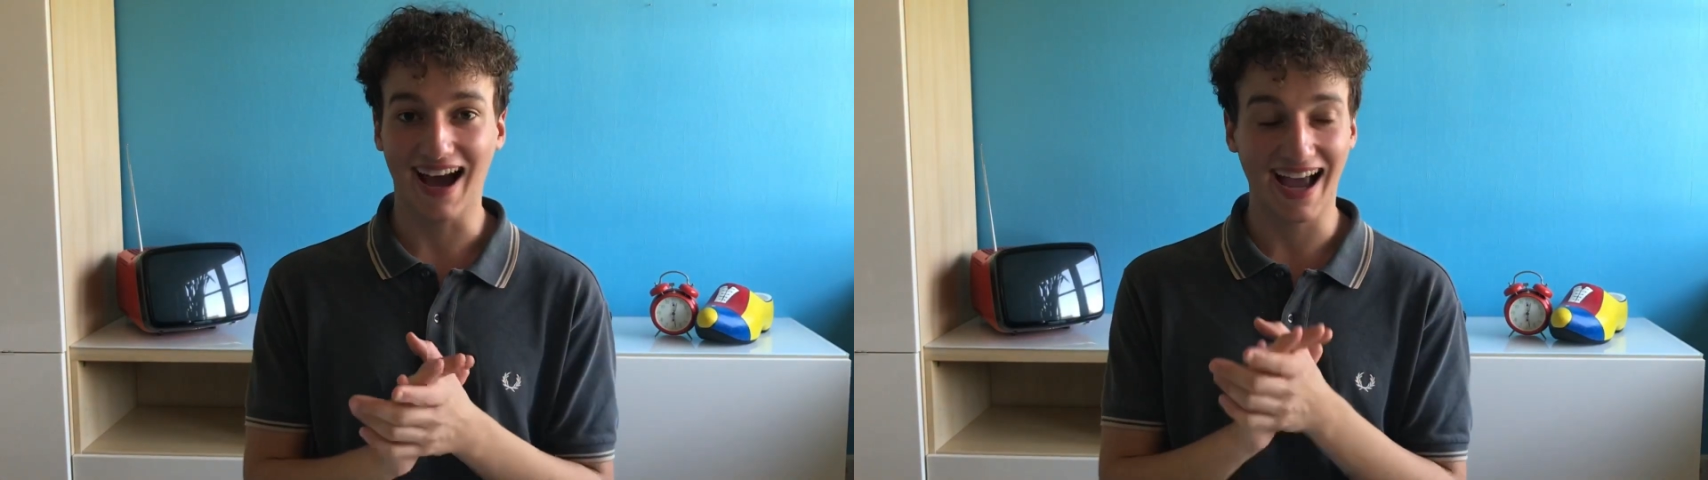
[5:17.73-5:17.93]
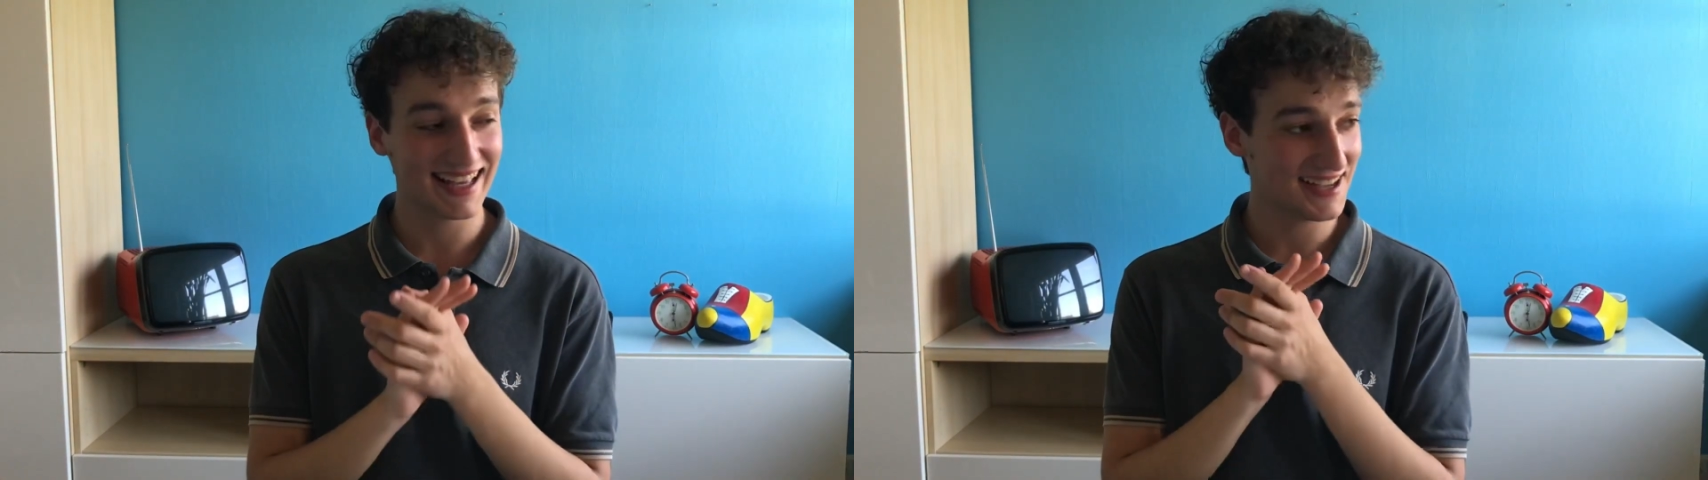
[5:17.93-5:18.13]

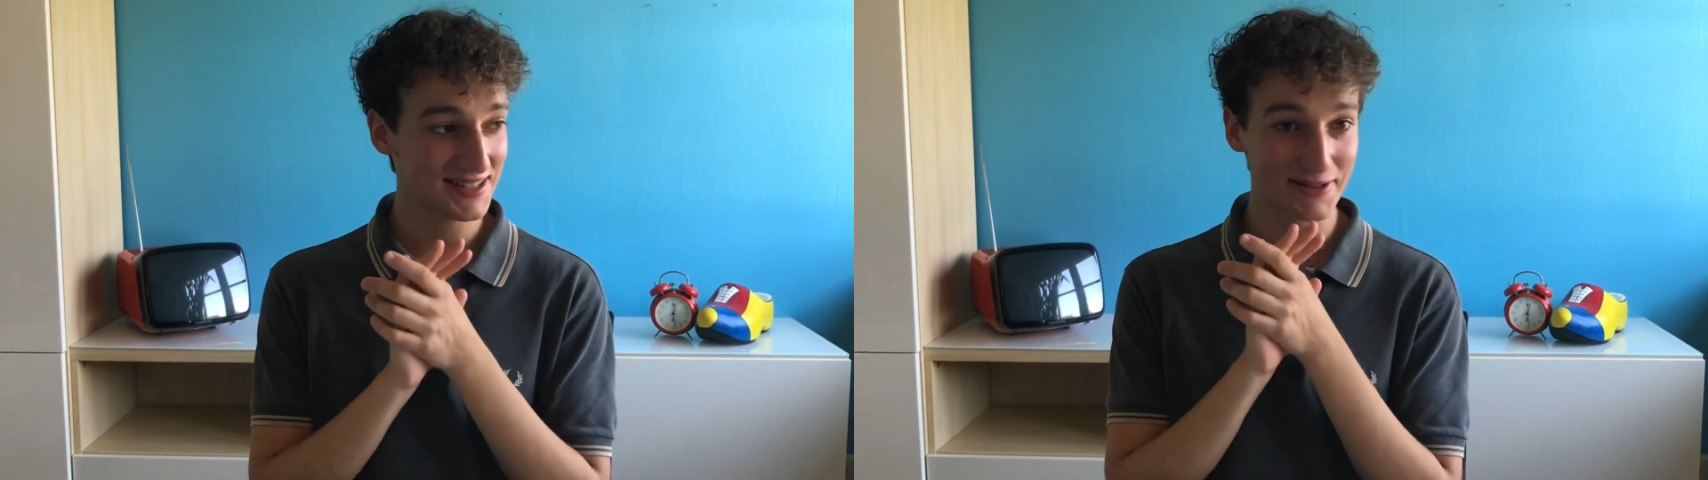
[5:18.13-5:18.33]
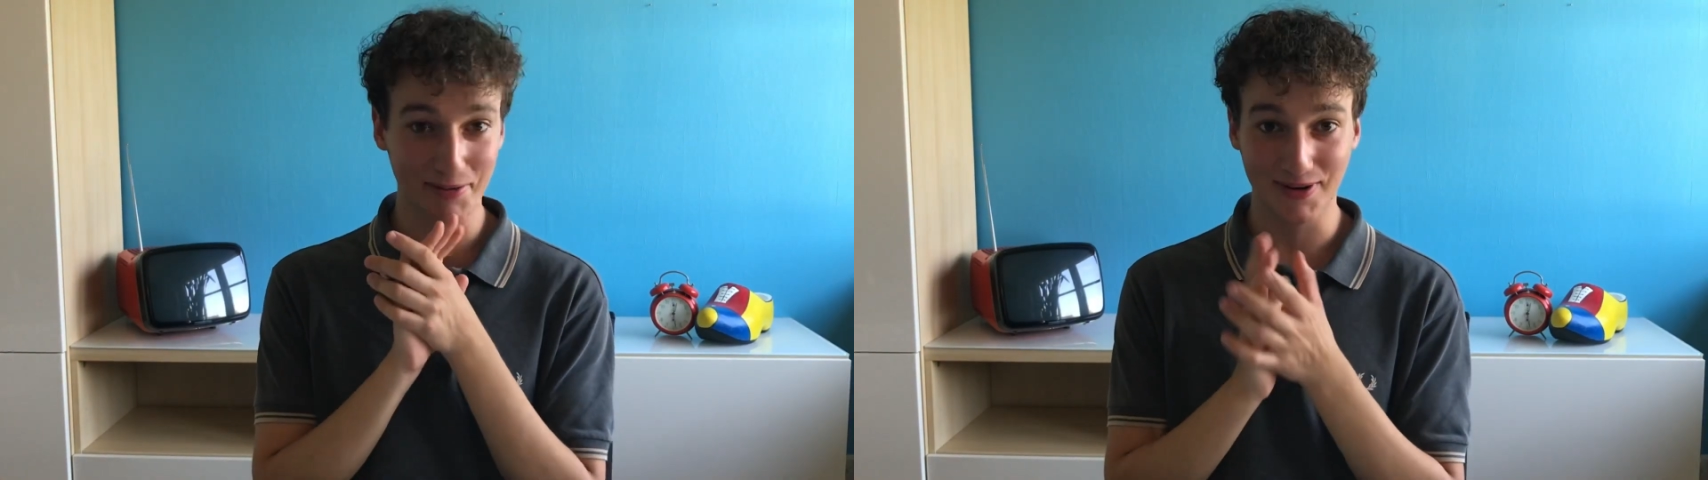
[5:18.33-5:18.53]
I
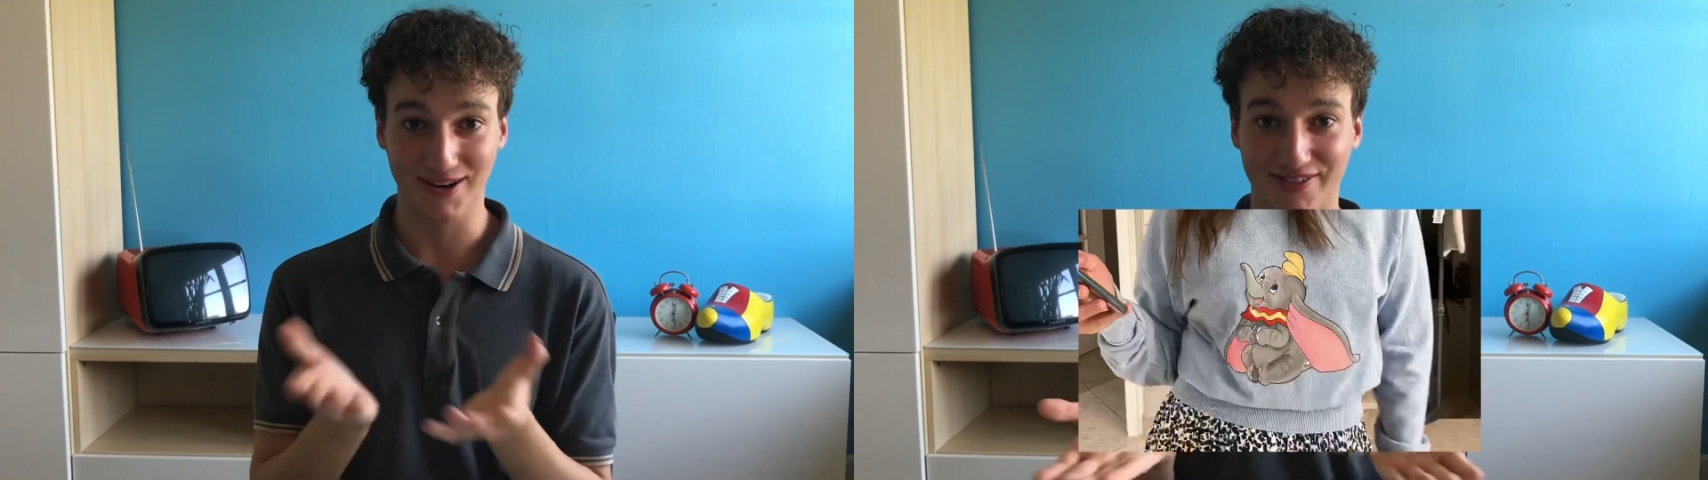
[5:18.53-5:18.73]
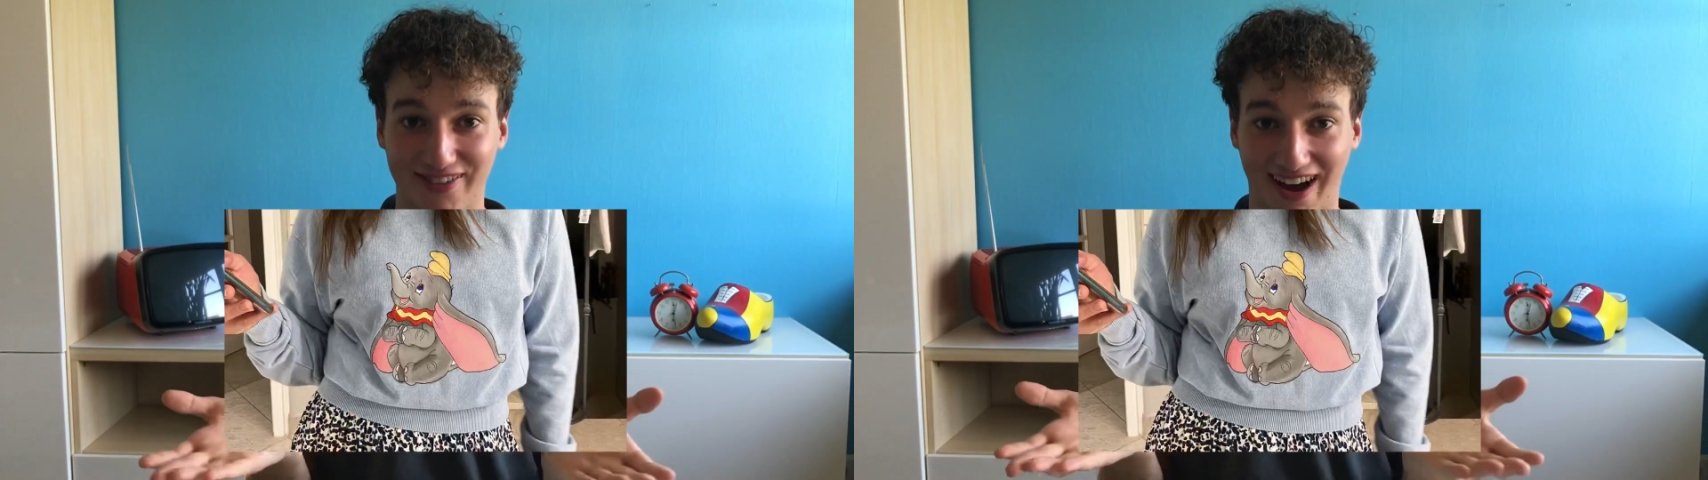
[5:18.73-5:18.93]
guess we
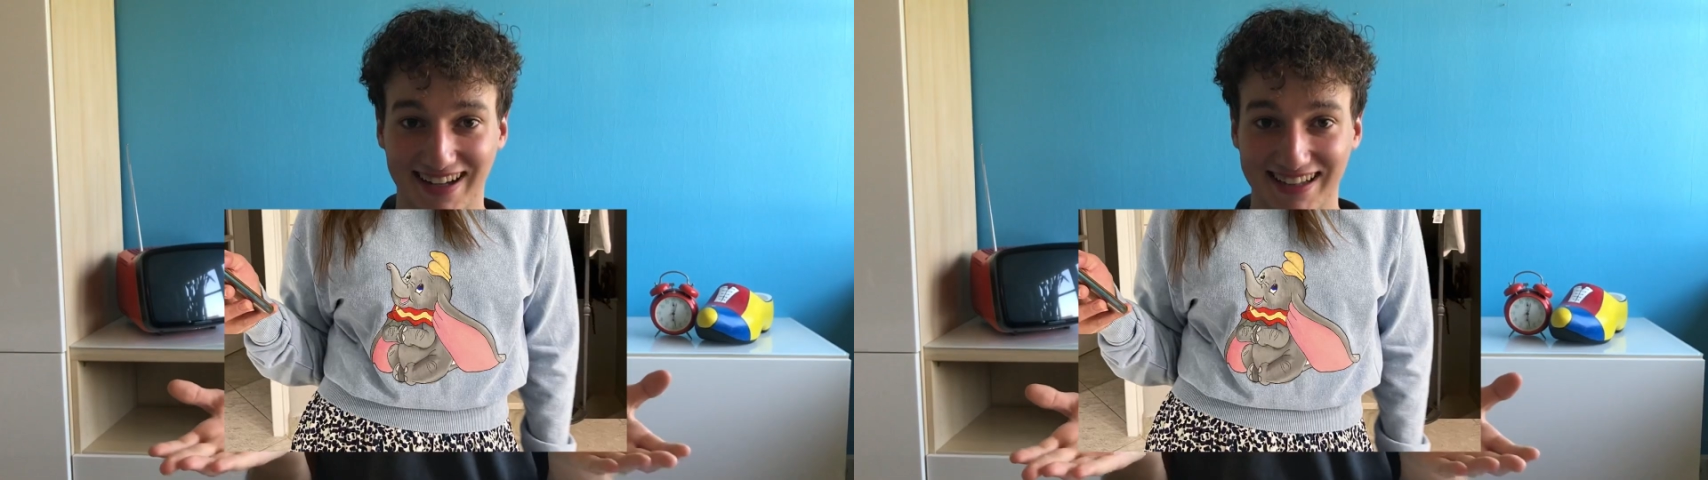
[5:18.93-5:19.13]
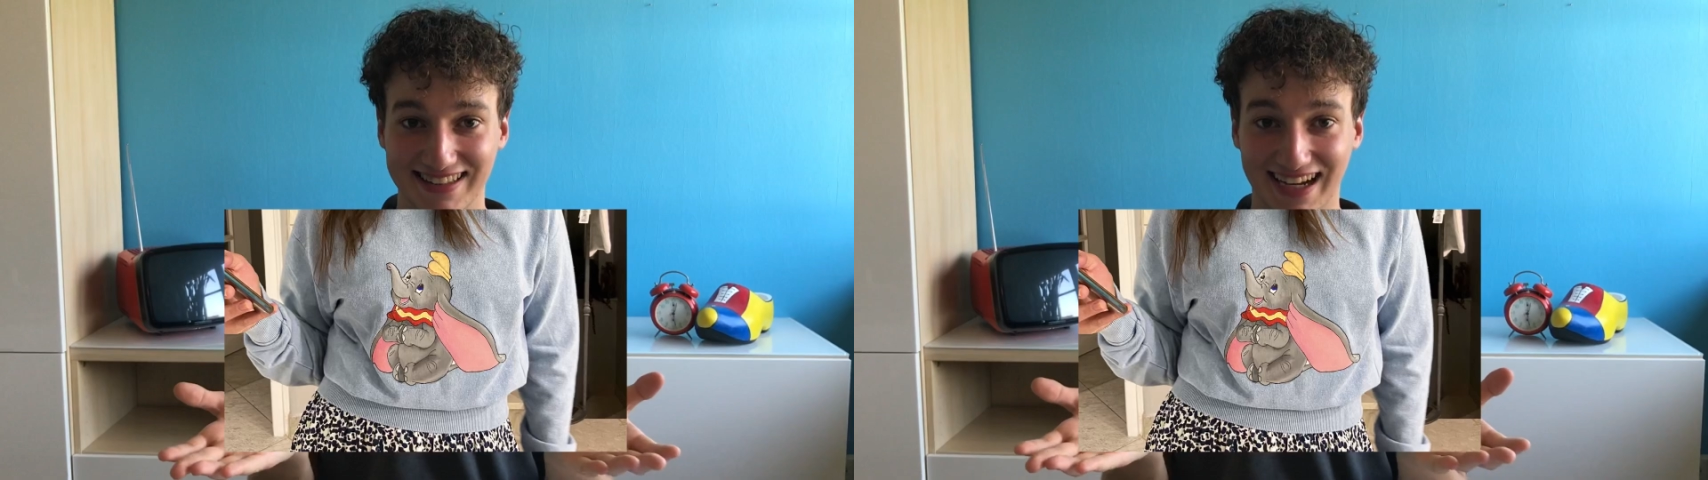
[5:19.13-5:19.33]
are
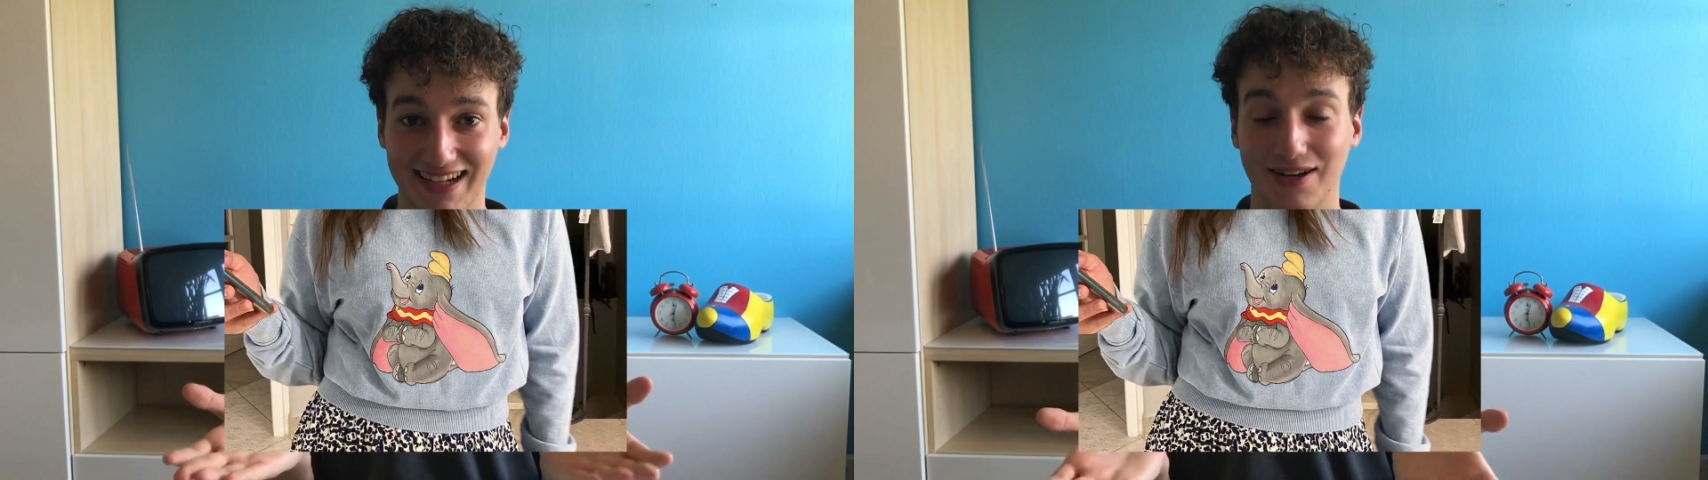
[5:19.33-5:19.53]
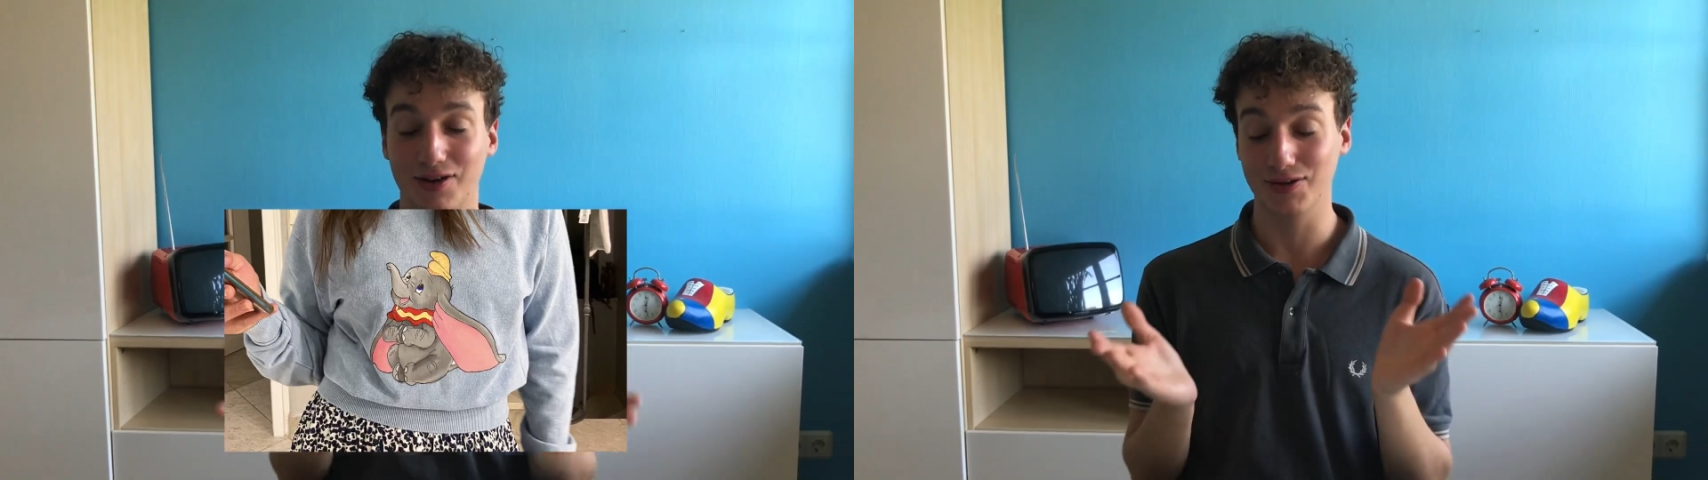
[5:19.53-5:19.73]
finally done.